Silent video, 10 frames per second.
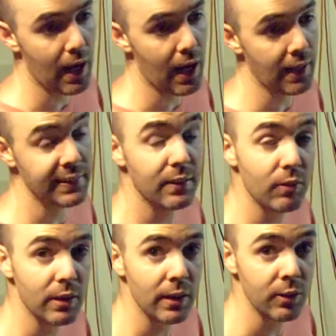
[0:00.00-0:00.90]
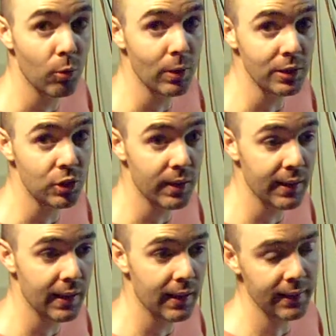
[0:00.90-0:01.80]
I don't want to try
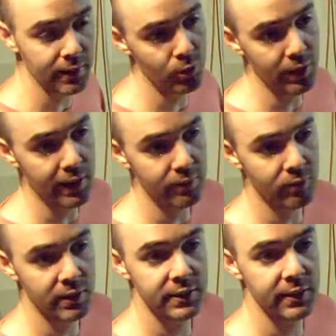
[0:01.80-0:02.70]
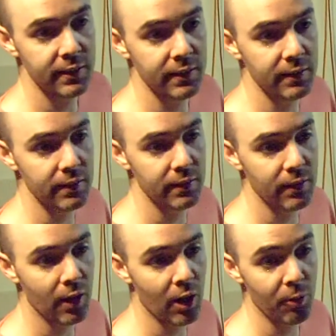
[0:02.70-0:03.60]
that. I could go out and run to the
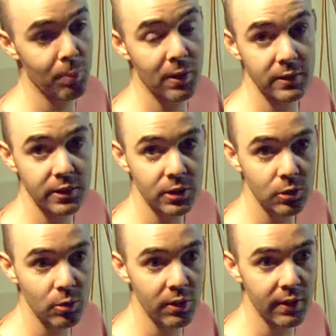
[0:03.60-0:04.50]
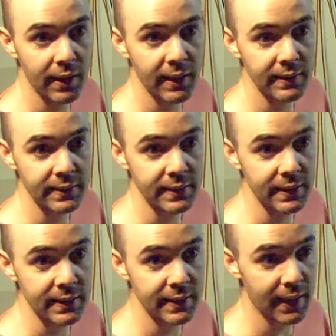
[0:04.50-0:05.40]
auto parts store and
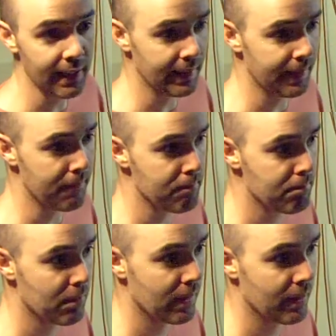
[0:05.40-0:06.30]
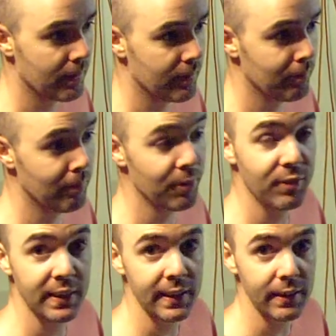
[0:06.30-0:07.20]
get a
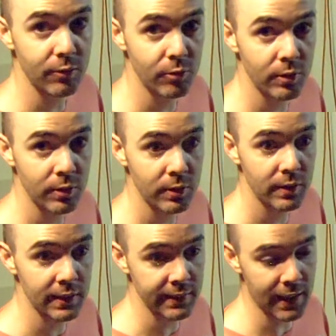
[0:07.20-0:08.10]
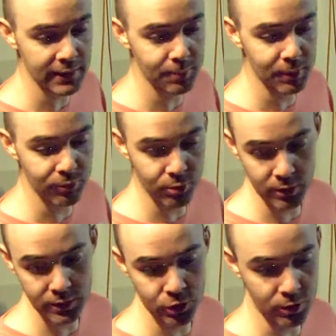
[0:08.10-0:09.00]
buffing kit attachment for the
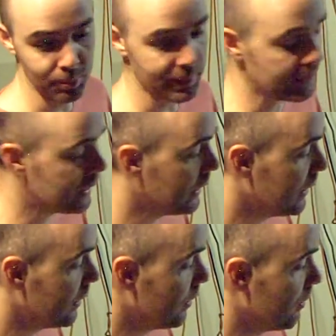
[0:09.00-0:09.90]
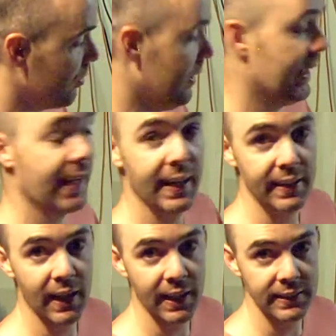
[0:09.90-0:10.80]
drill bit for like
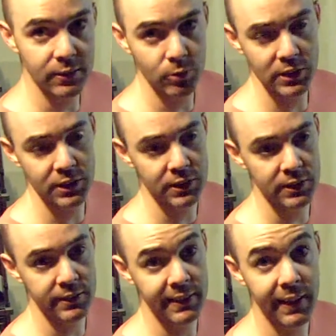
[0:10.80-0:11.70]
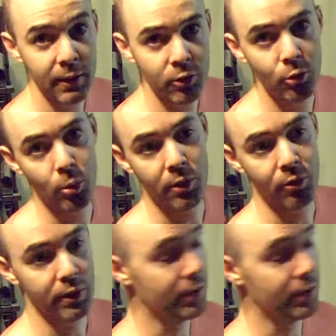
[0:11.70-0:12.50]
headlights and windshields, and they do work really